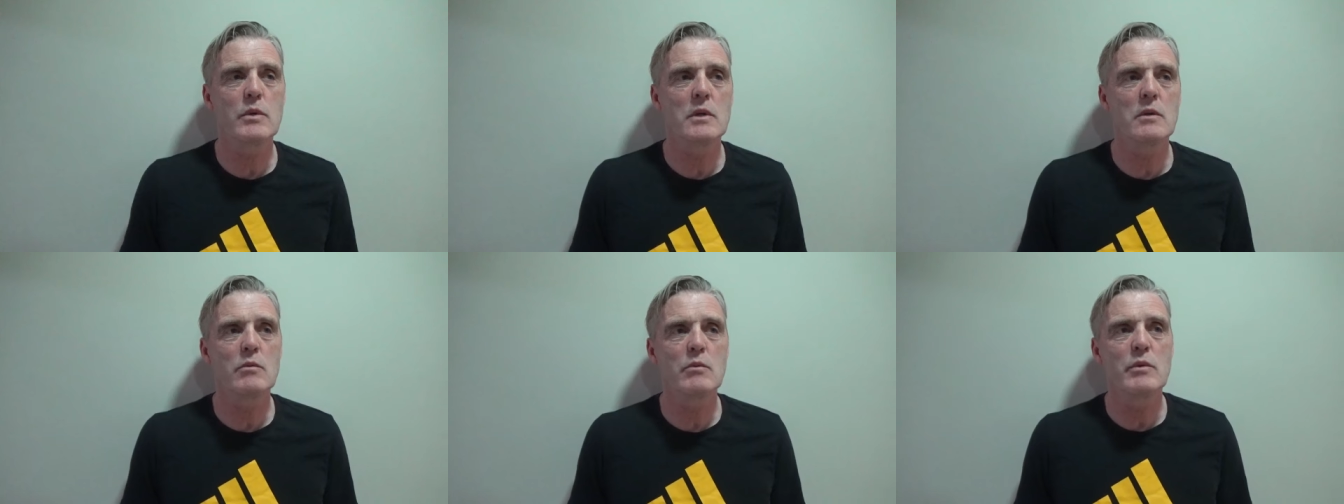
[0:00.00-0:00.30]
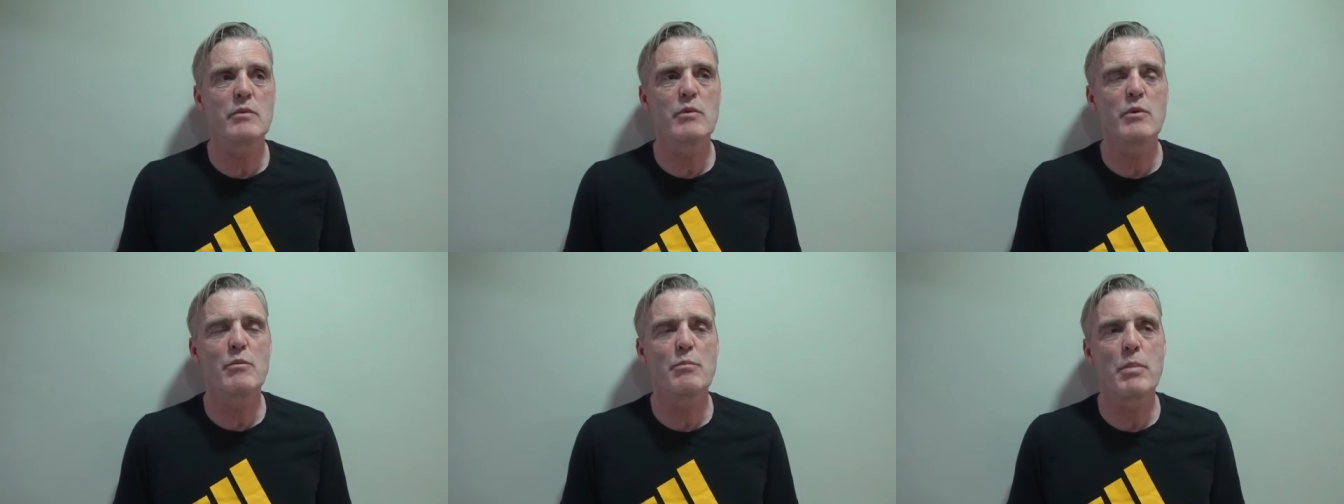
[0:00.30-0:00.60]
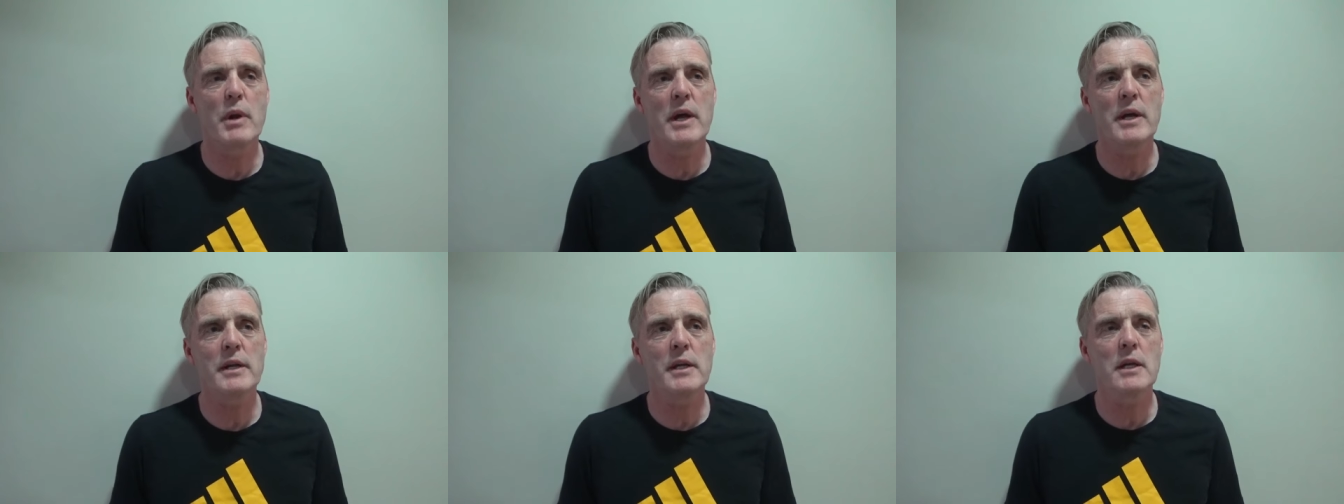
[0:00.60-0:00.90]
We, we were
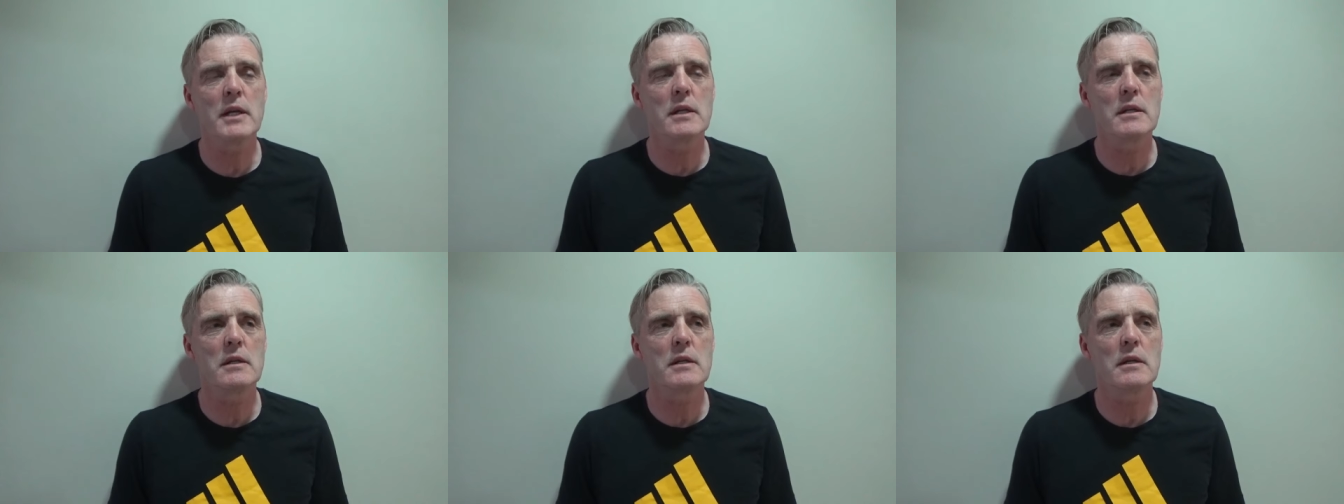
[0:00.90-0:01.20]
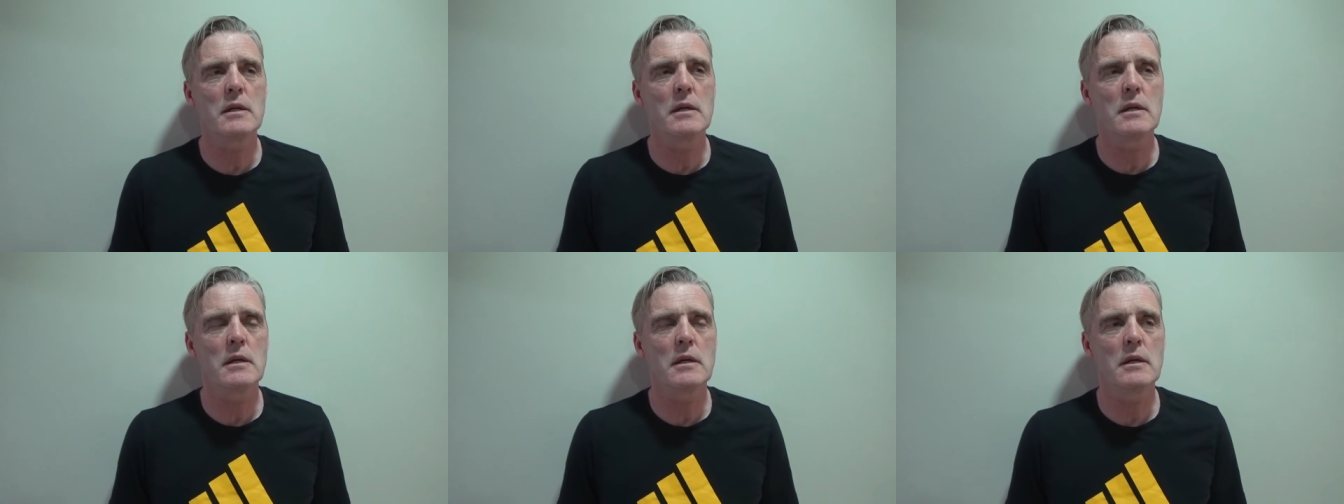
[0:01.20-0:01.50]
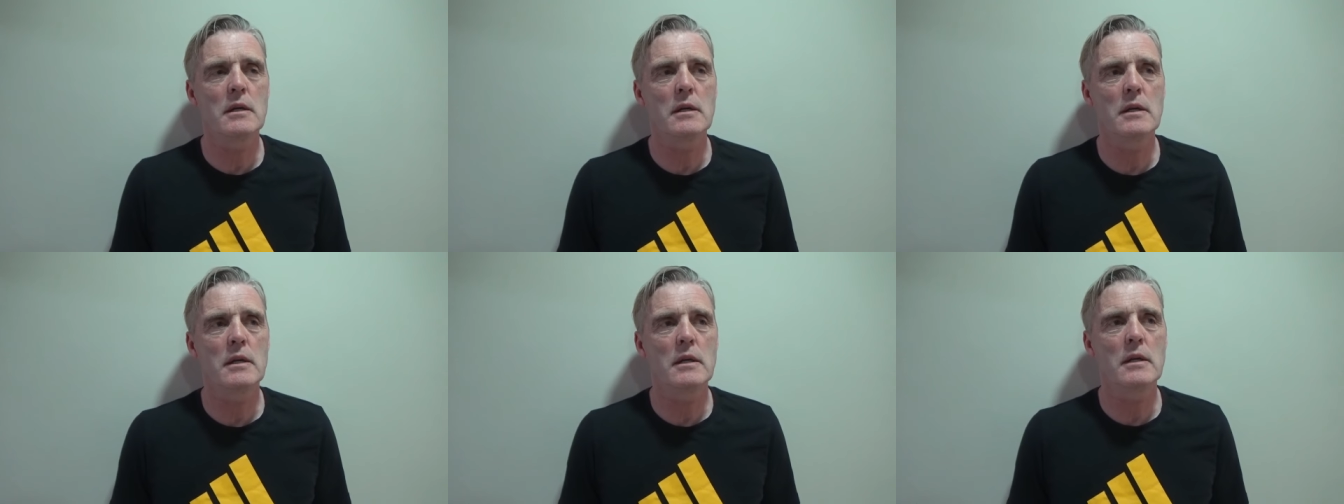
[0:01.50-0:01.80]
planning it
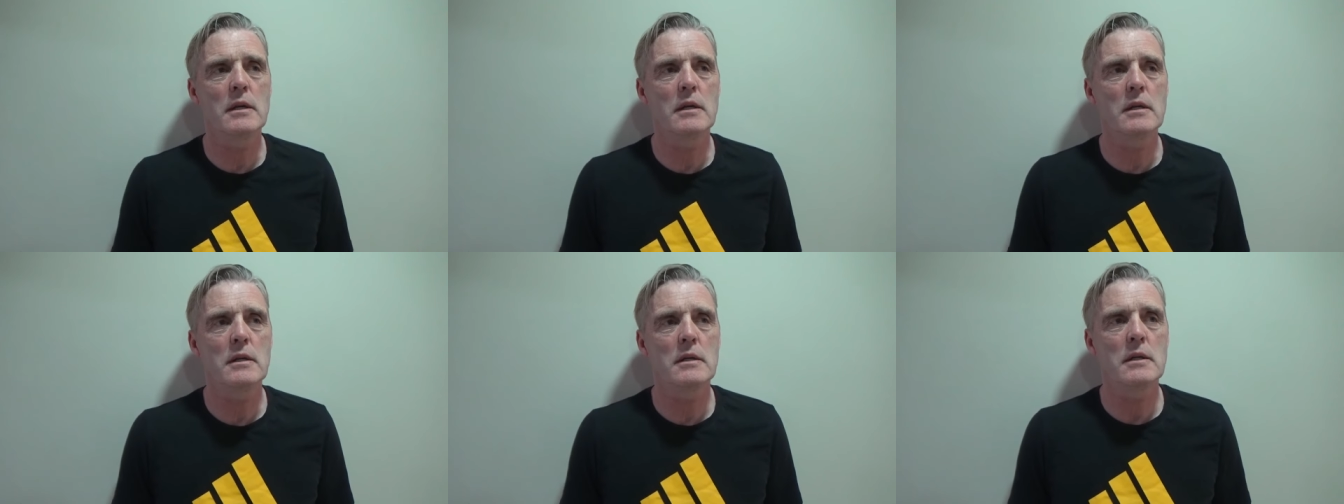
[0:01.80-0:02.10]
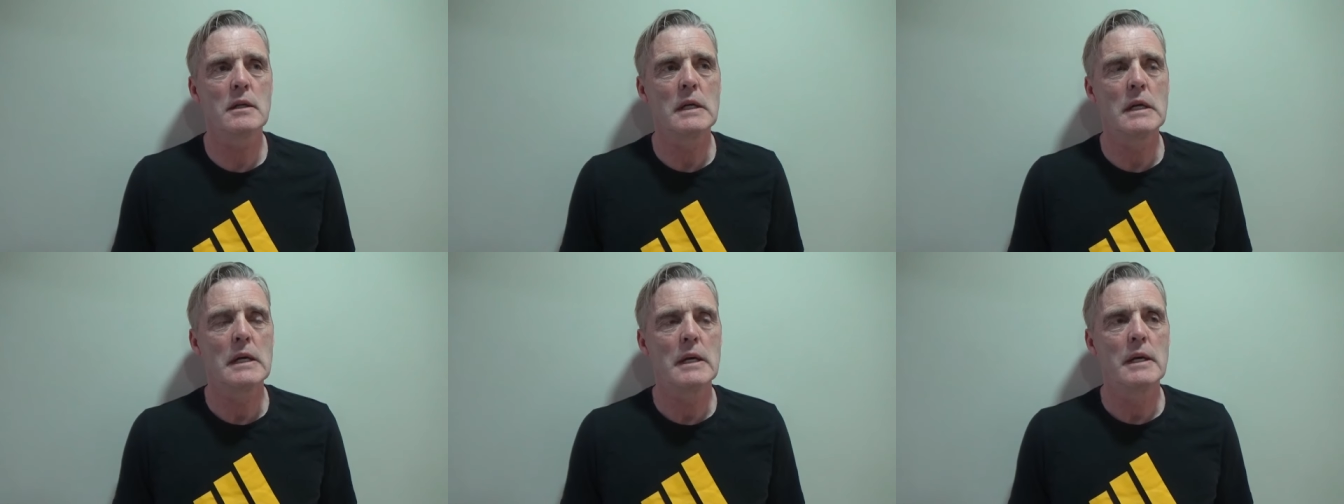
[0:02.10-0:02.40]
uh, in, in, a,